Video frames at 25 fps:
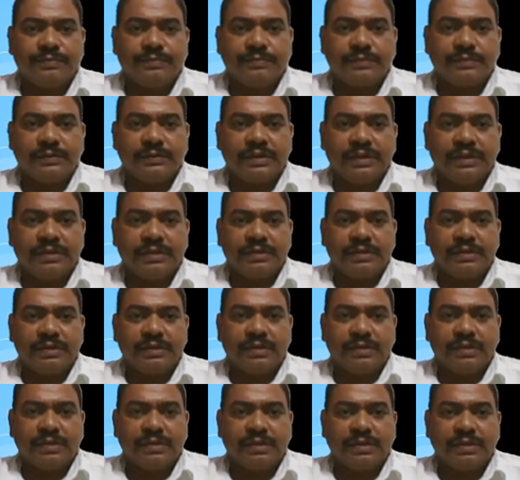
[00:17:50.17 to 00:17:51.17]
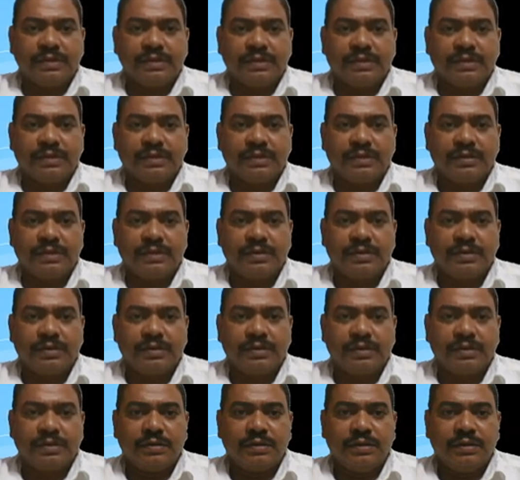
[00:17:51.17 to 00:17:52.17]
Extended
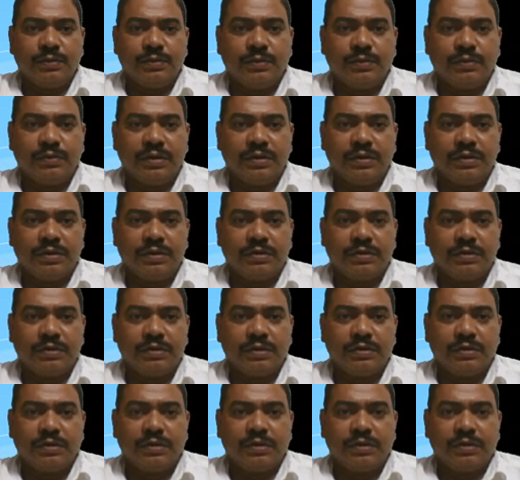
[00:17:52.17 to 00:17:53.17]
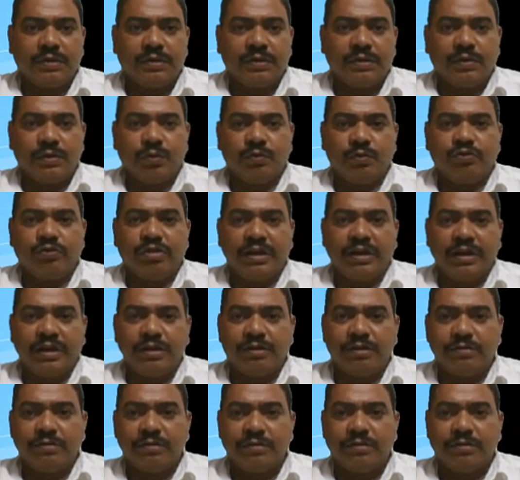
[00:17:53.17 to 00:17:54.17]
Euclid to find
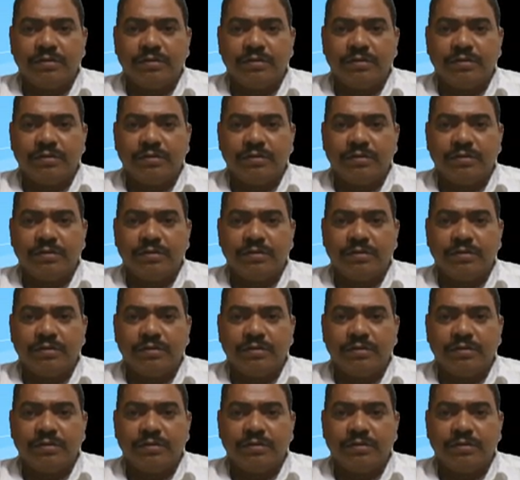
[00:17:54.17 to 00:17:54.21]
out